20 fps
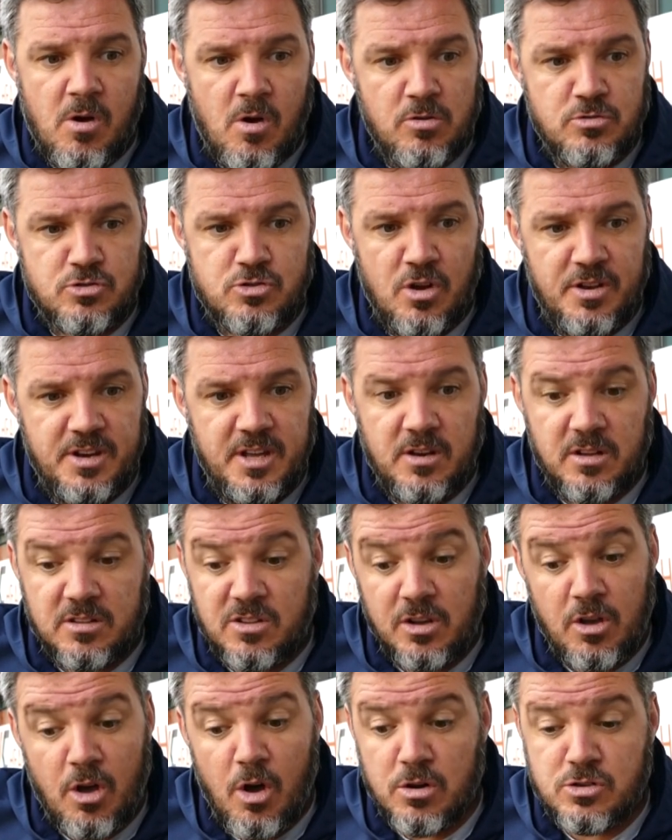Corner's gone
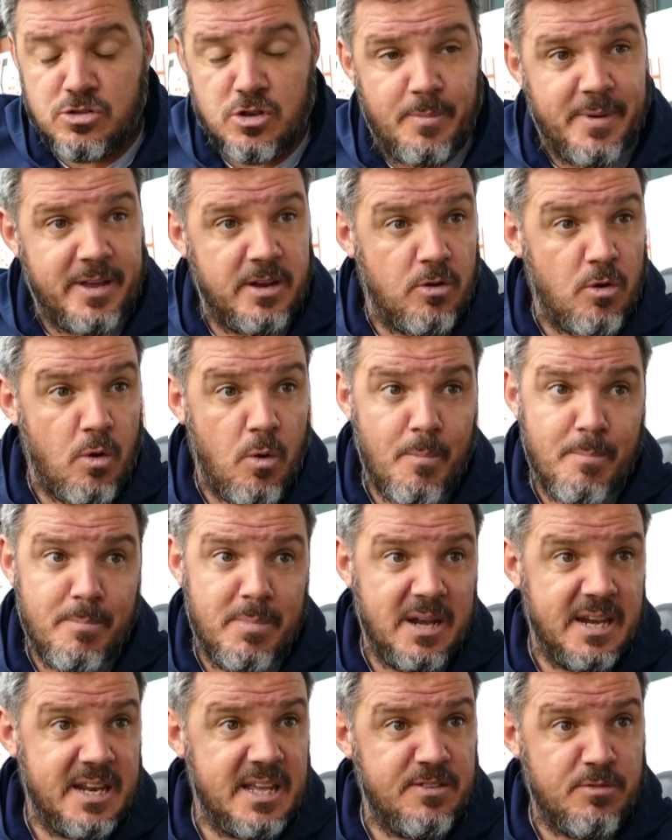in. I think Oxlade made an
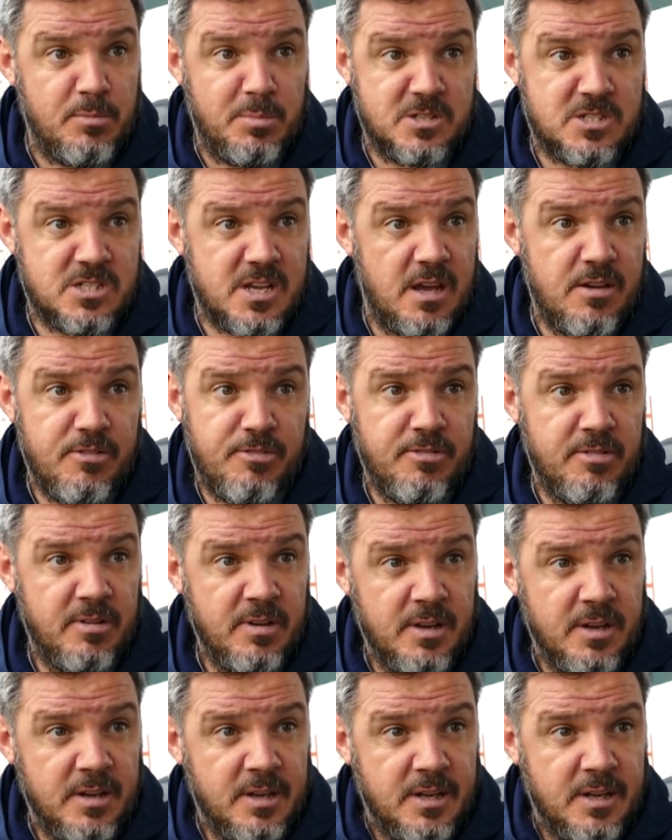unbelievable save.